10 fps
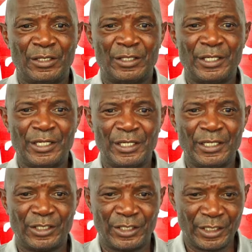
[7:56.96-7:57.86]

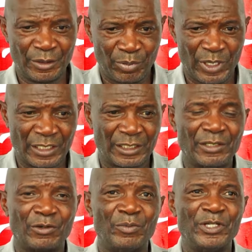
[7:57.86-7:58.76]
three
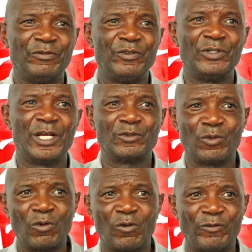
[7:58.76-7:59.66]
central midfielders,
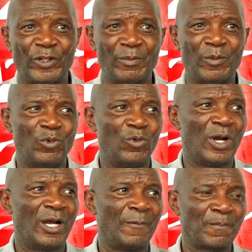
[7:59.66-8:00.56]
all of them who
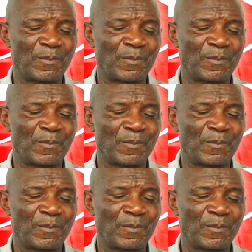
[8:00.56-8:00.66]
are